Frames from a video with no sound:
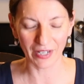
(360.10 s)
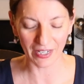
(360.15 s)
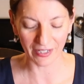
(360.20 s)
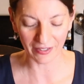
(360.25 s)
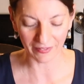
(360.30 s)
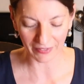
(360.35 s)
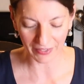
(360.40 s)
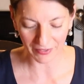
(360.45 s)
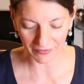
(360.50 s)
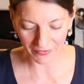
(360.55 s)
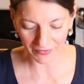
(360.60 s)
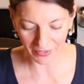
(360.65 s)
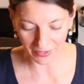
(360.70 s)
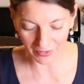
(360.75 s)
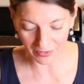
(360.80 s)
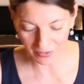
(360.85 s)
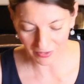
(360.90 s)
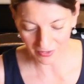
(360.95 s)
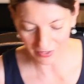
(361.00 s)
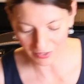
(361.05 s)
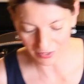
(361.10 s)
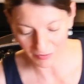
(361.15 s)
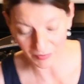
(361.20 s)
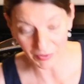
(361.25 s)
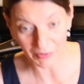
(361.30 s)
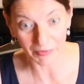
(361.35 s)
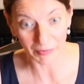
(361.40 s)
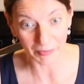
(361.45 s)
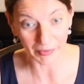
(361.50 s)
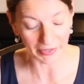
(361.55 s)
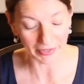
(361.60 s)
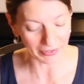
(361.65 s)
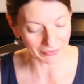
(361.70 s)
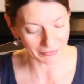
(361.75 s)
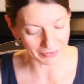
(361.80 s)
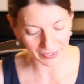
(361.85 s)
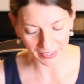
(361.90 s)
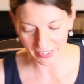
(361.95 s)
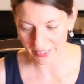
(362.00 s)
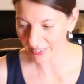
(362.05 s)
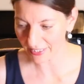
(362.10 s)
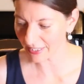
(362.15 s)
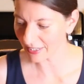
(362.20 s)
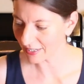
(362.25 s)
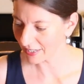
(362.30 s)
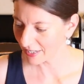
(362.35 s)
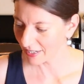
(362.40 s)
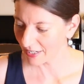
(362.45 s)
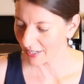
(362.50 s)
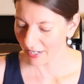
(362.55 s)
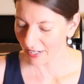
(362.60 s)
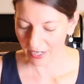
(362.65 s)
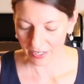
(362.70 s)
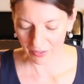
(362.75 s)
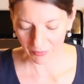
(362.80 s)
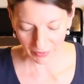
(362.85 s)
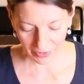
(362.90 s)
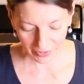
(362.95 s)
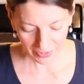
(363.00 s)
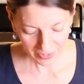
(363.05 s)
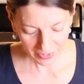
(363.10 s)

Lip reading: kind of lift and just move them around real easy. And we're